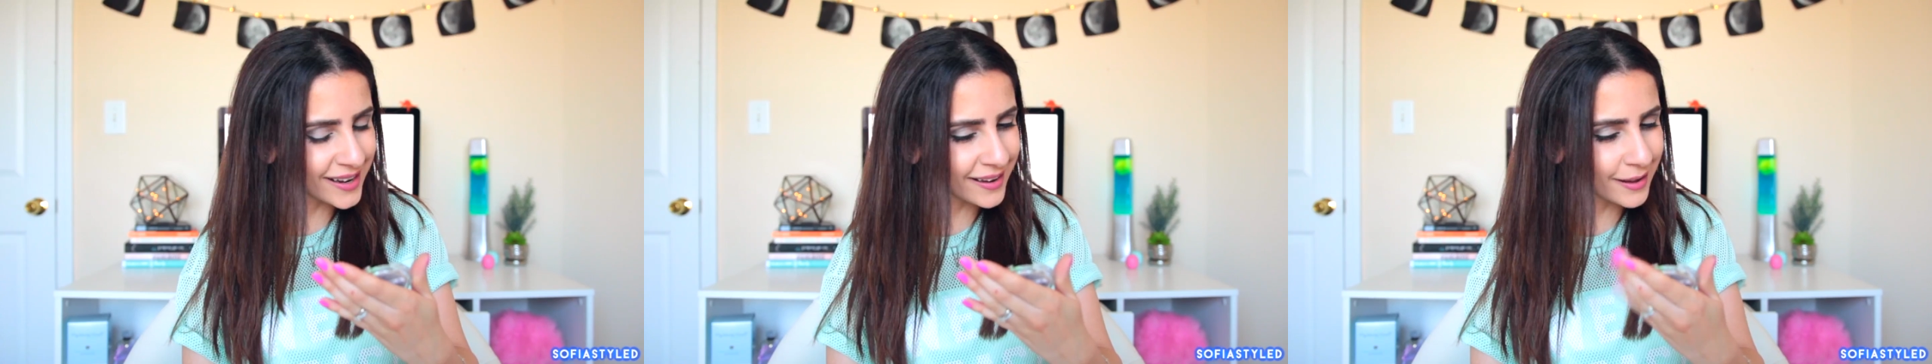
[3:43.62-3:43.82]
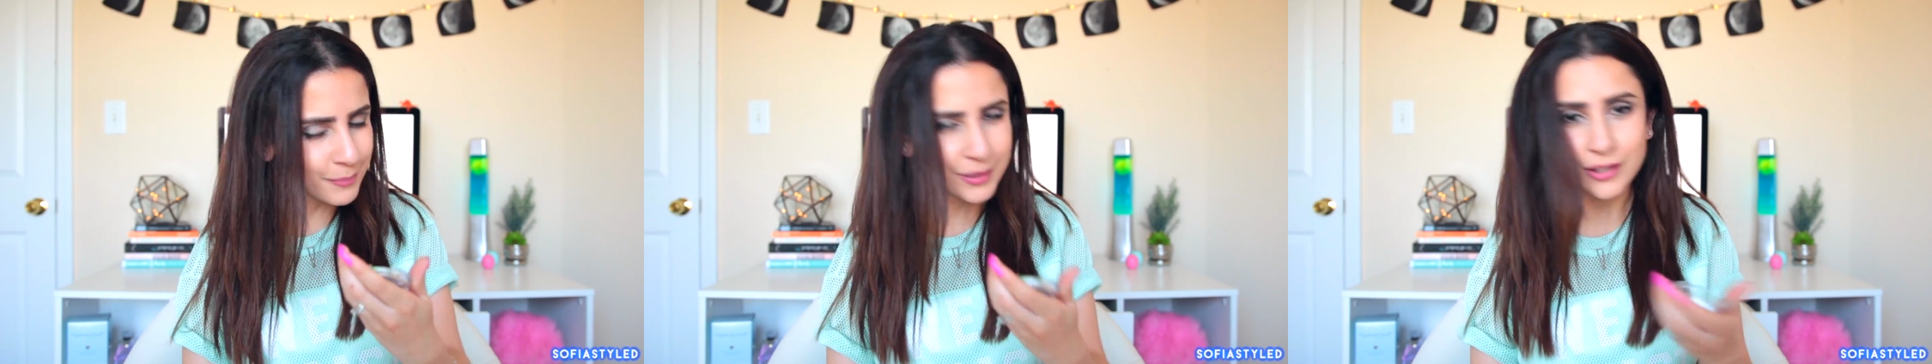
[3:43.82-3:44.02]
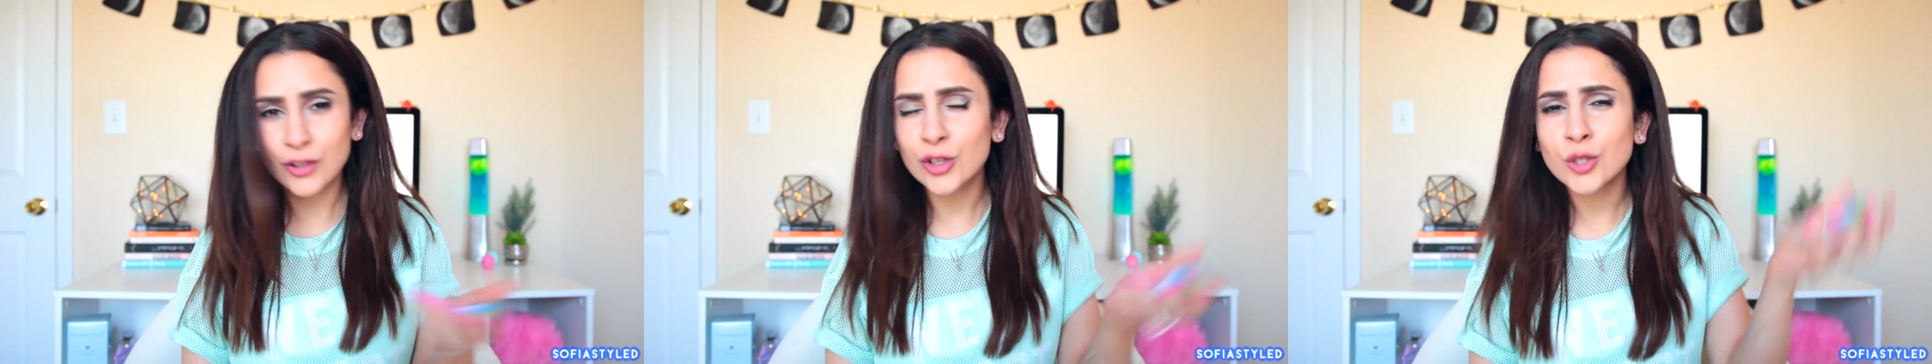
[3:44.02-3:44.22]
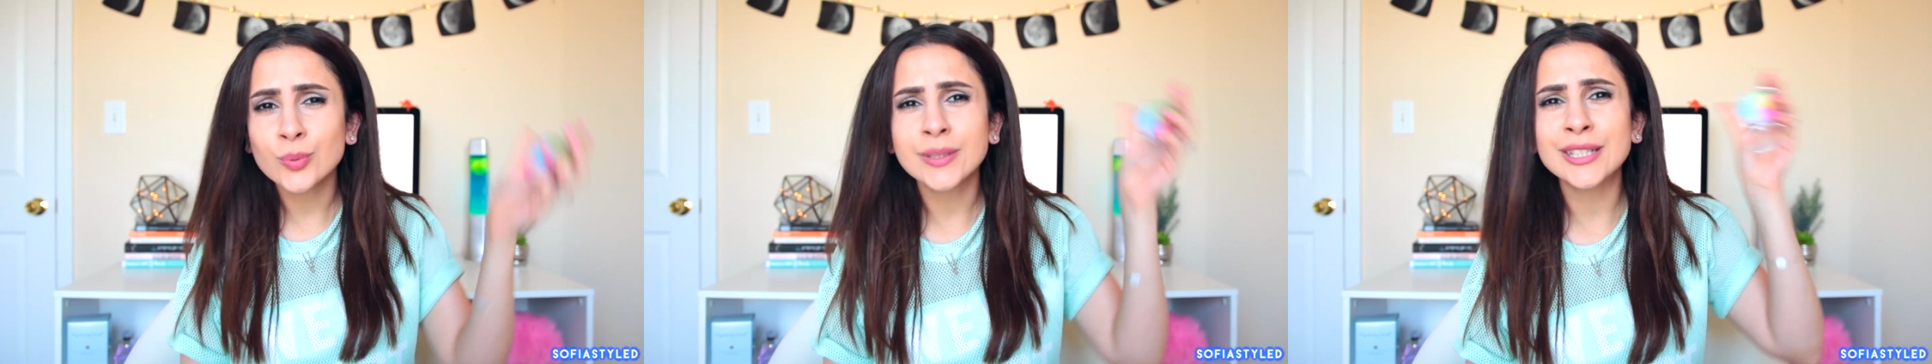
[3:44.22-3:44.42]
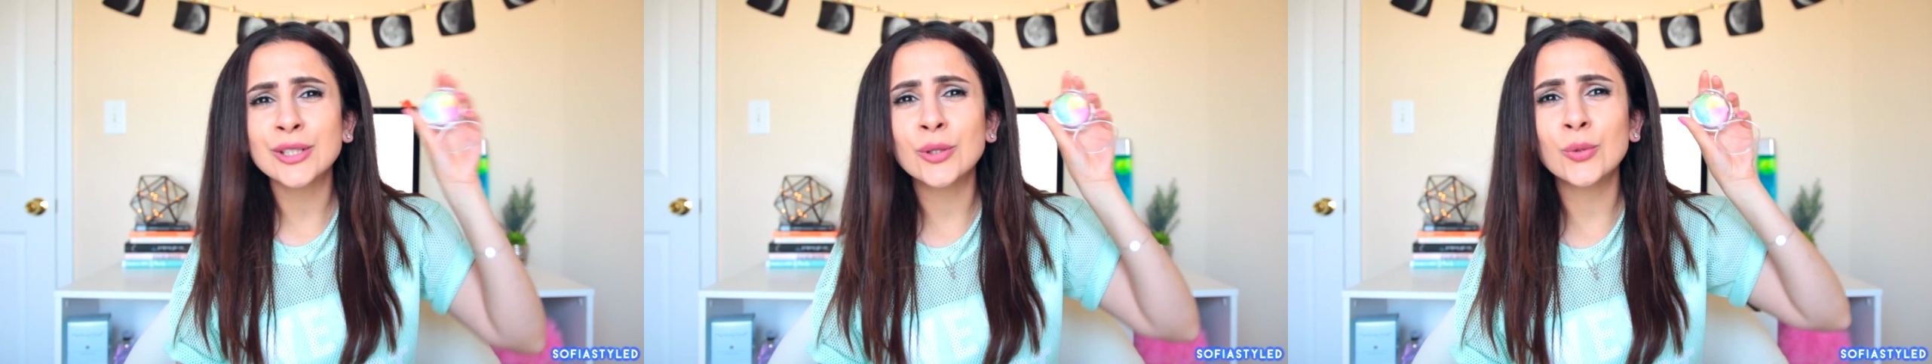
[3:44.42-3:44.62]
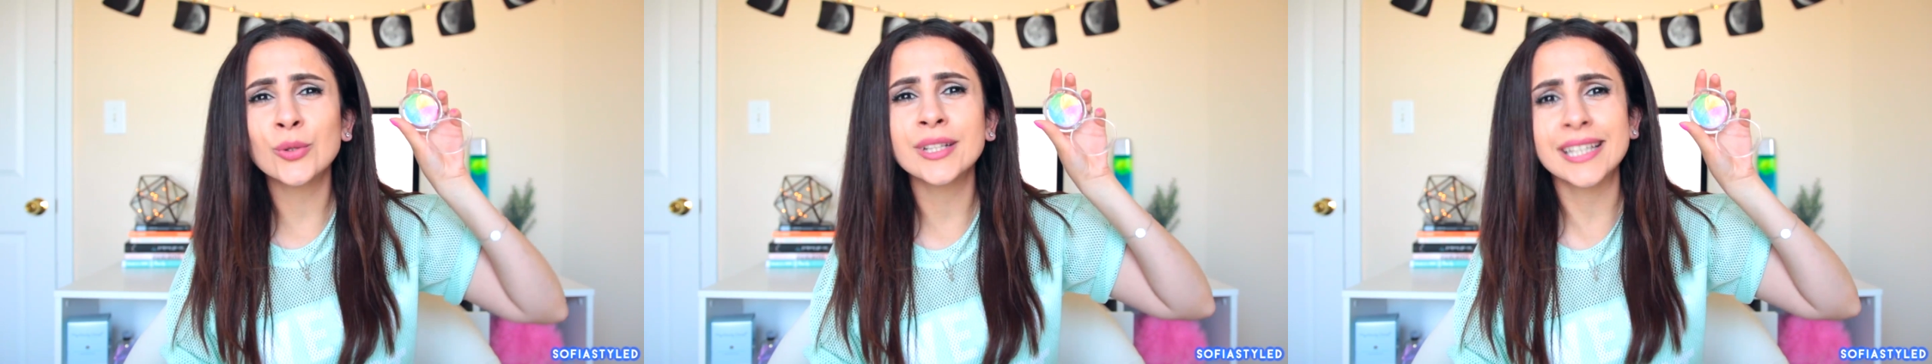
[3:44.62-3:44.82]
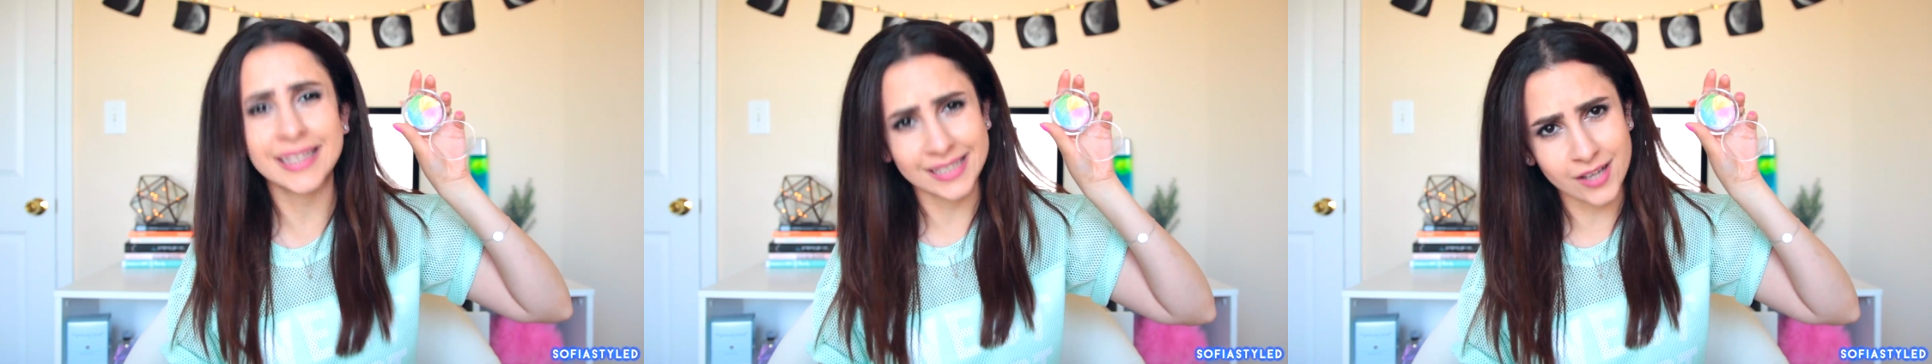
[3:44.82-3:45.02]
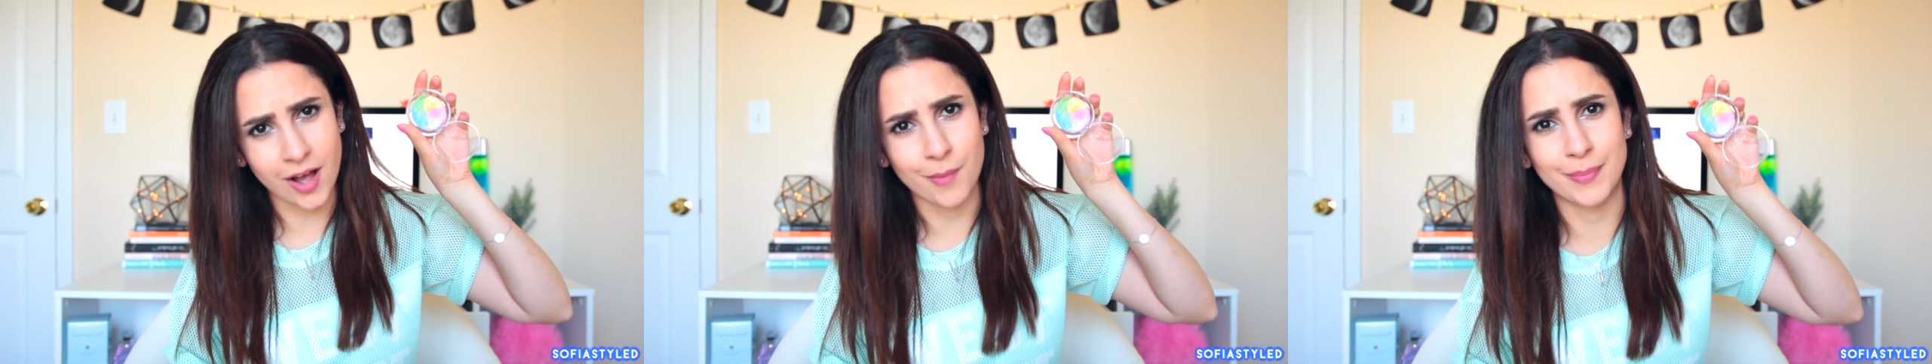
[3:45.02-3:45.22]
but it looks pretty cool in the
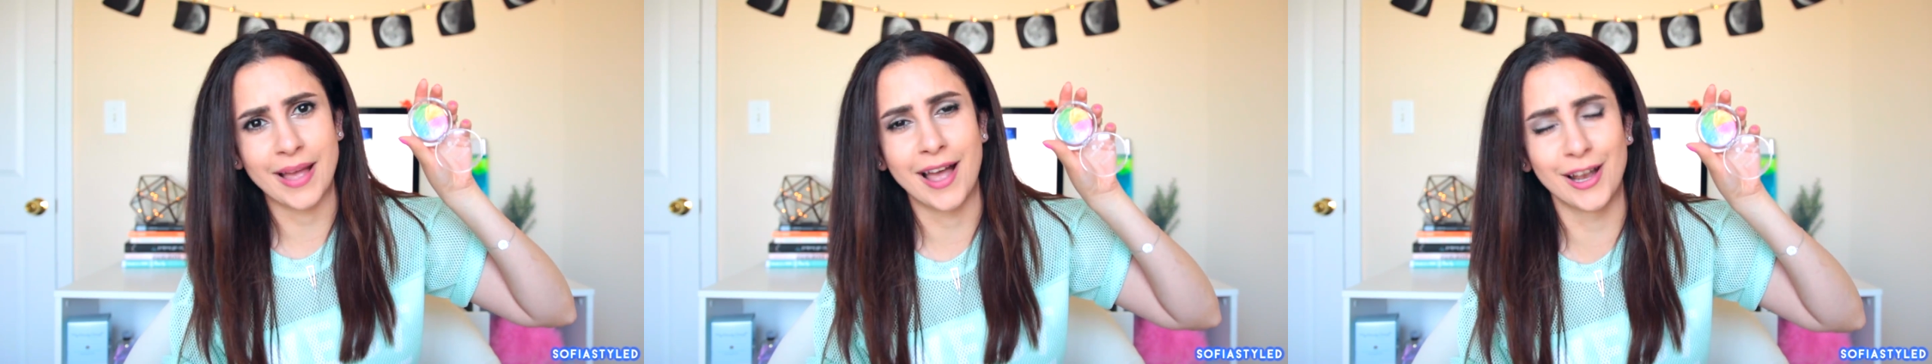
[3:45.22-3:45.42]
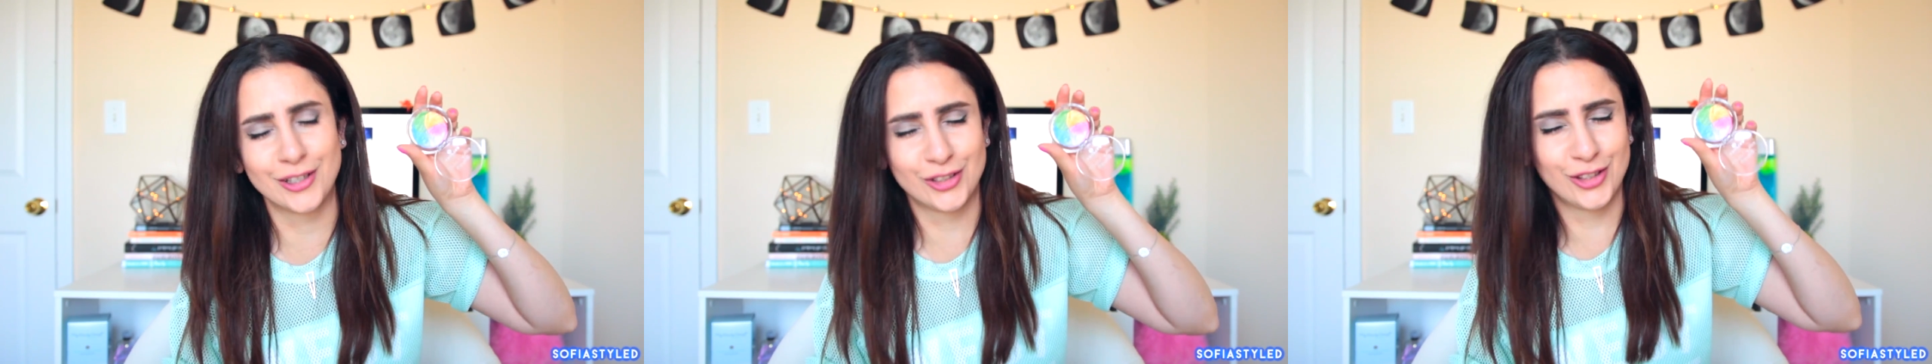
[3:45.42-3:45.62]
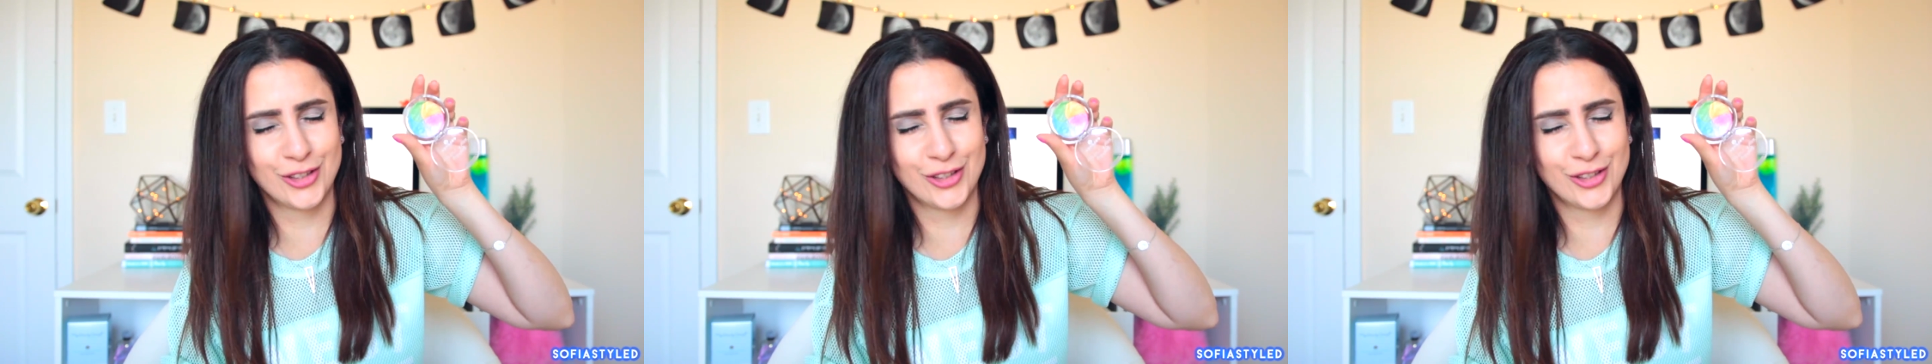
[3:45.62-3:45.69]
compact.